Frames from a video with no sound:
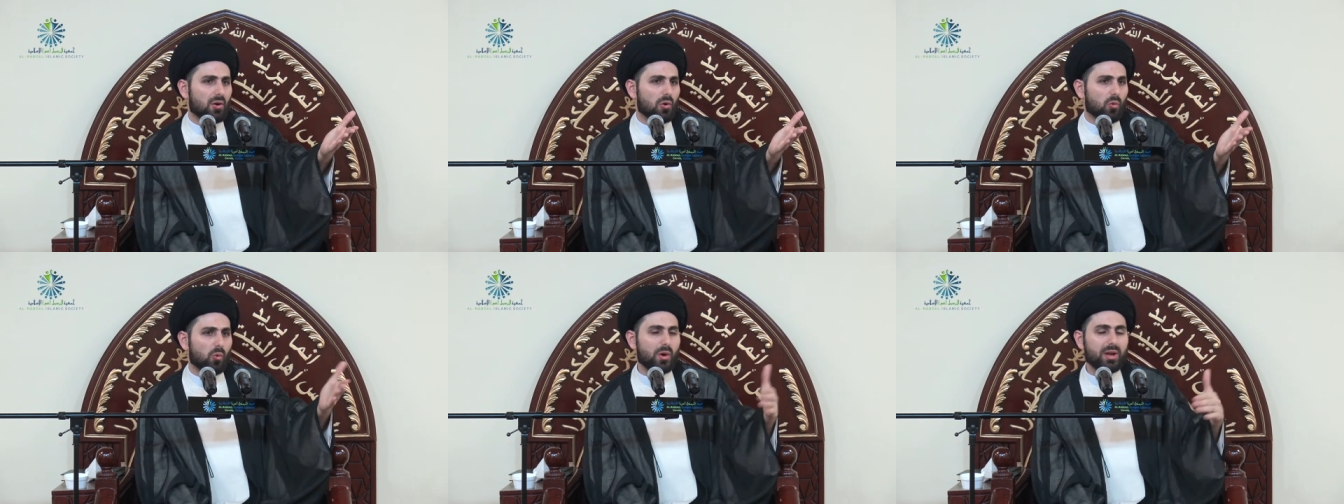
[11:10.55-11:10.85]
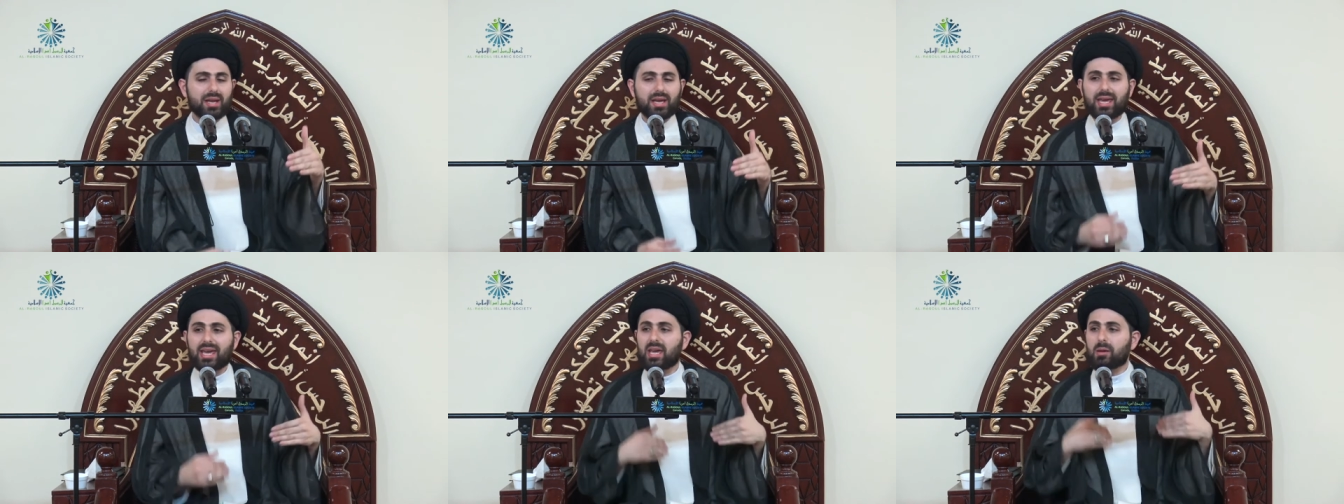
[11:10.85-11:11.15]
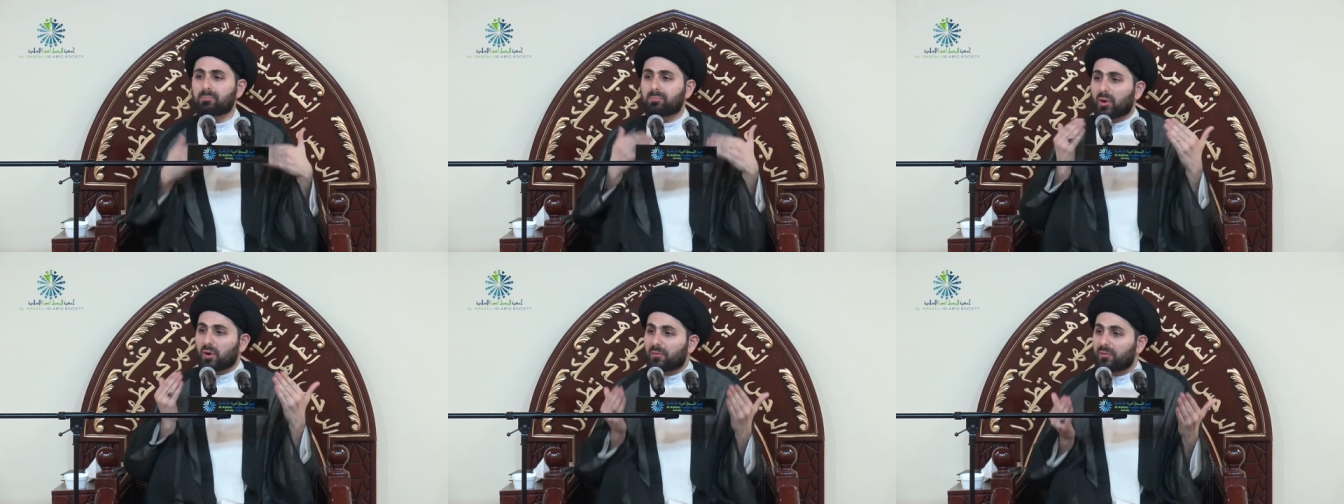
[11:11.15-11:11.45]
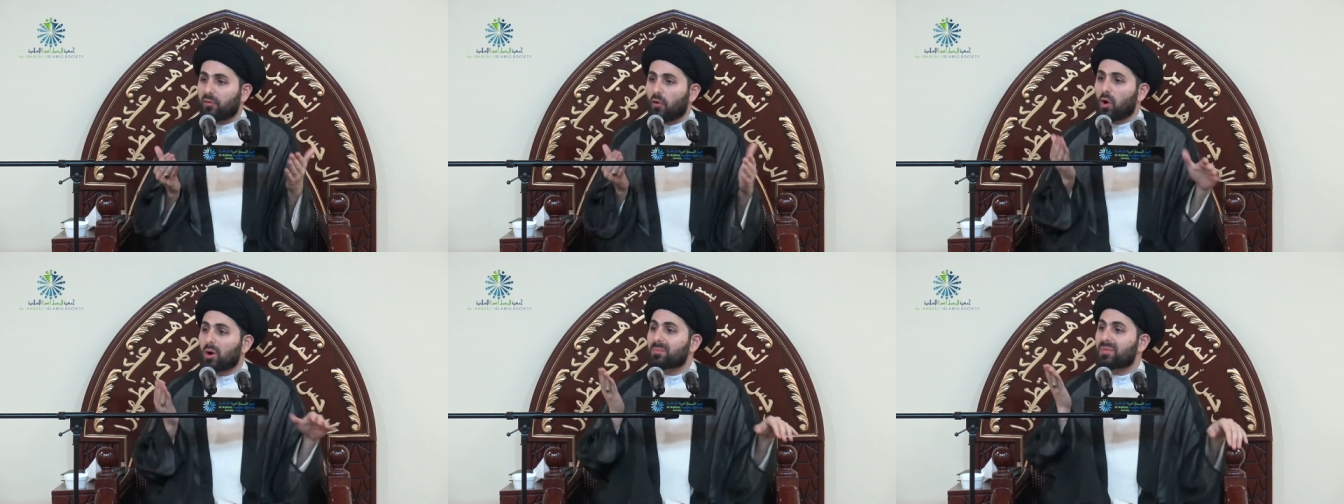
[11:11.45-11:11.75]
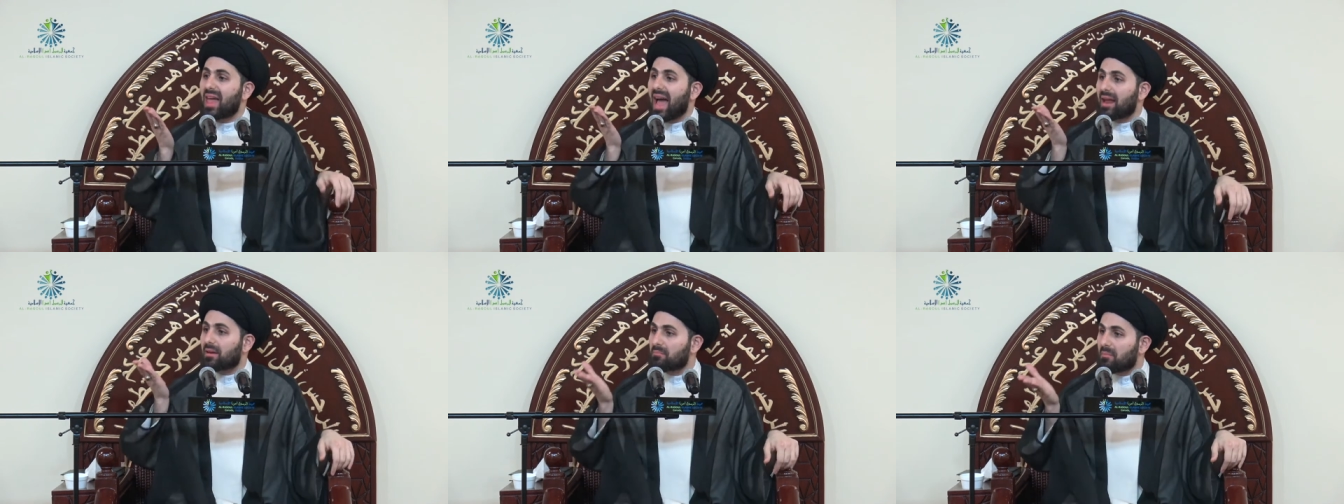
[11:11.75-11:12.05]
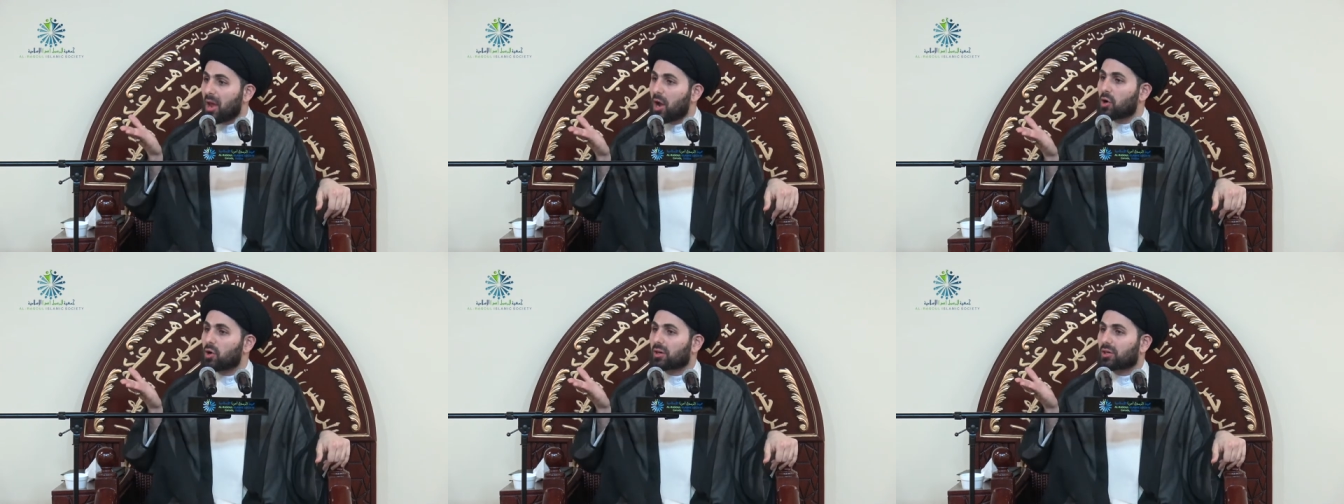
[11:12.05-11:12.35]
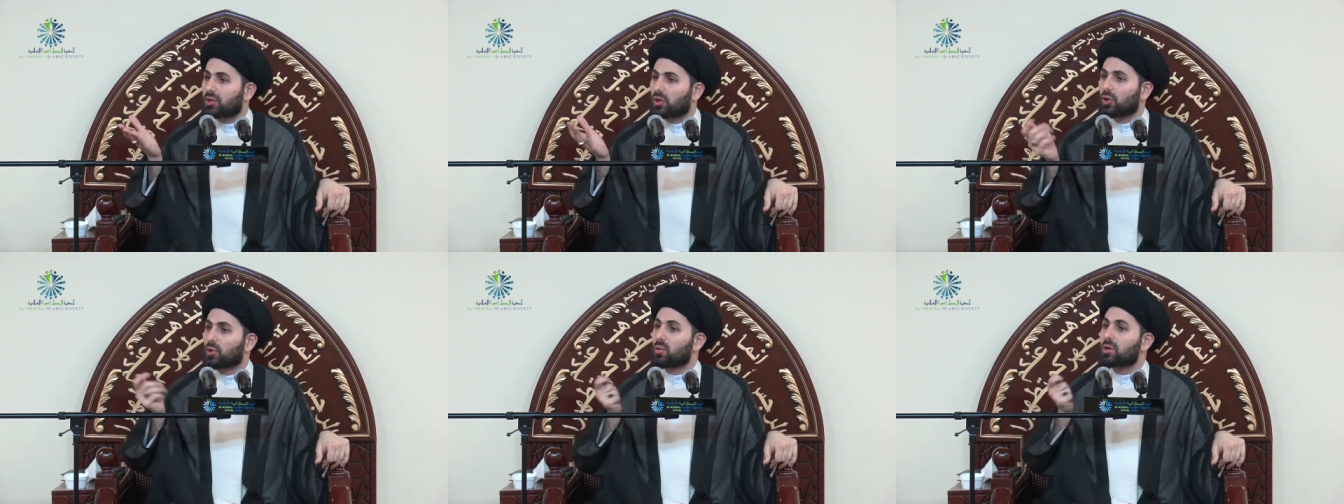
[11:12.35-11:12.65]
when he performed that
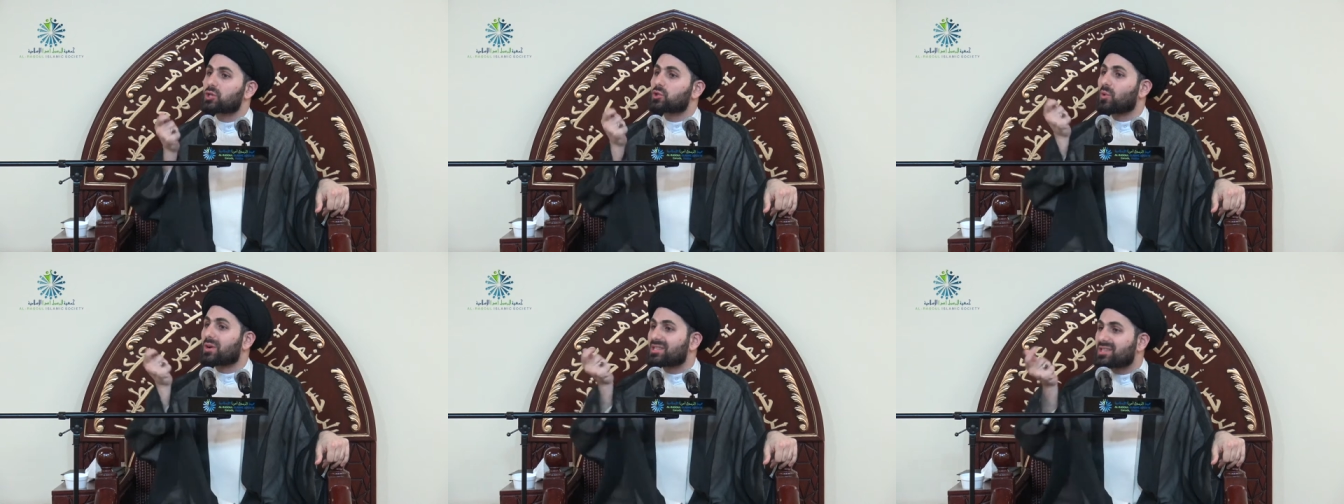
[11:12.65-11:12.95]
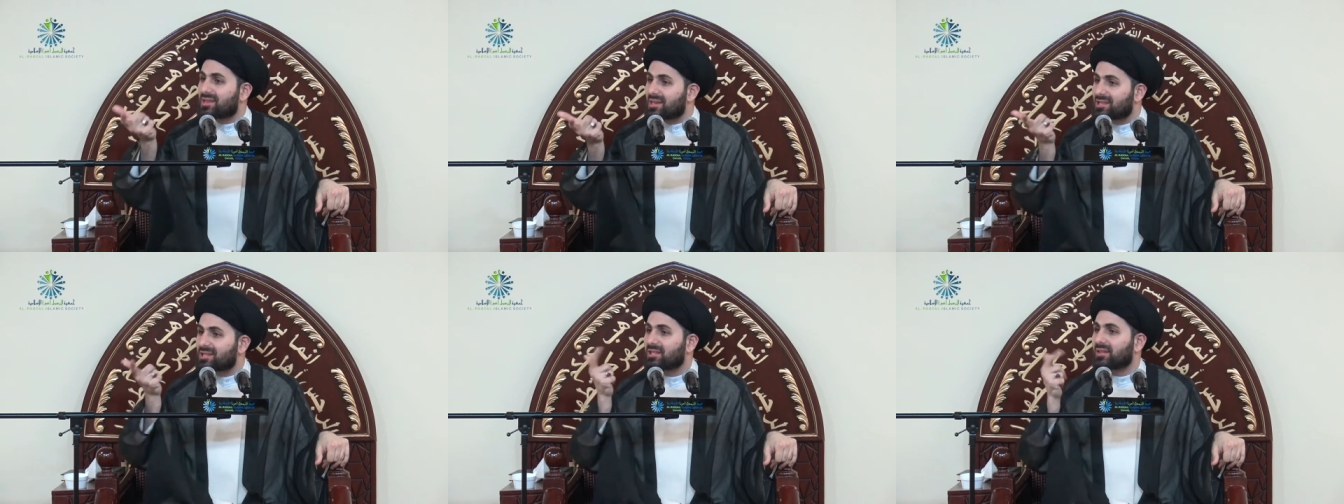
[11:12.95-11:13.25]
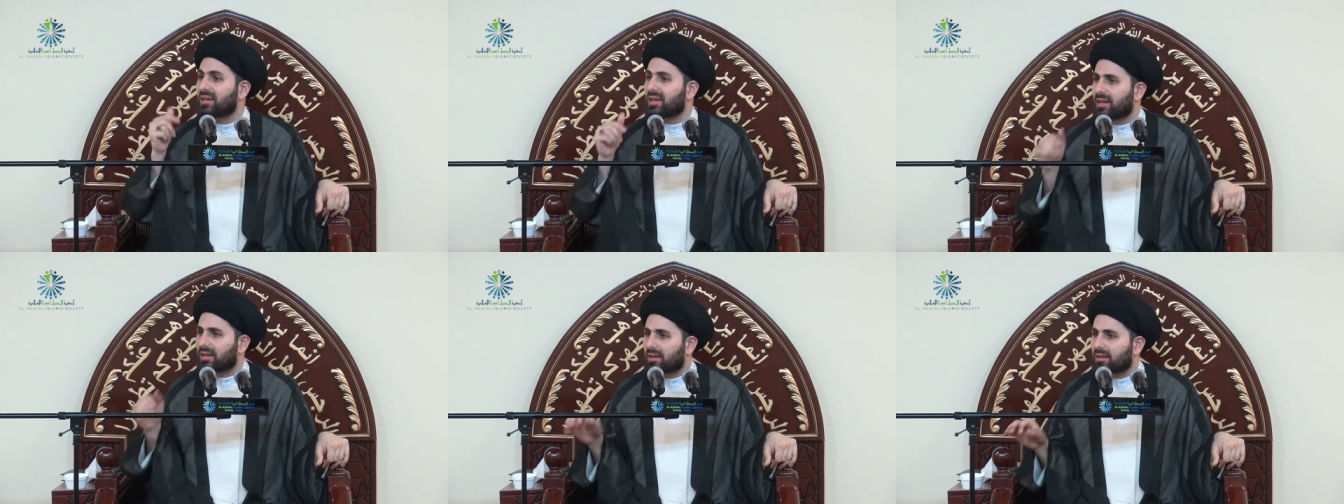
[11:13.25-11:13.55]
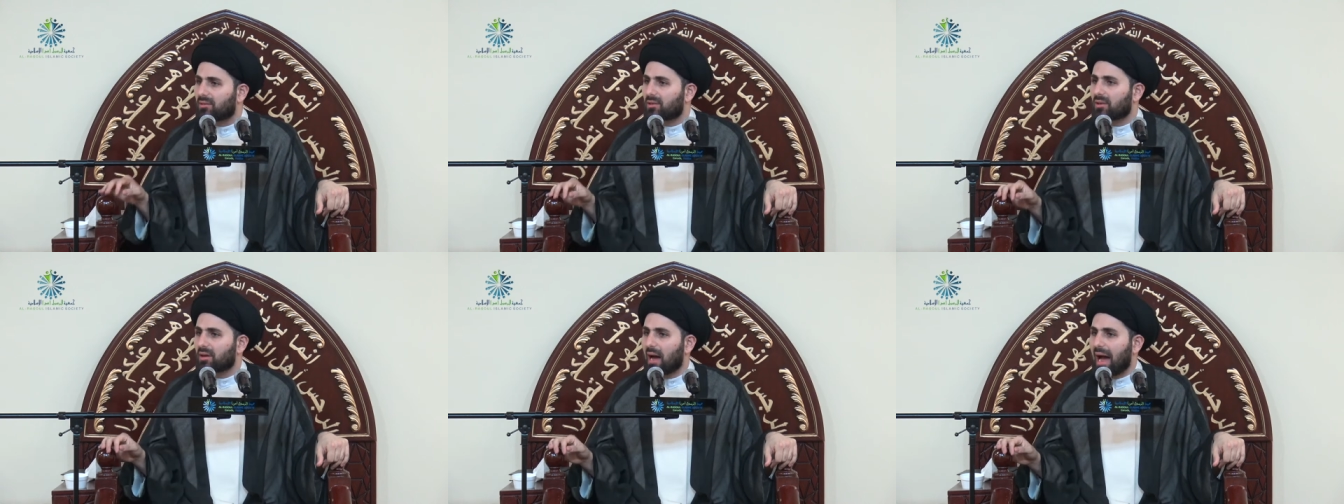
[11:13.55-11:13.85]
miracle, which was the stick,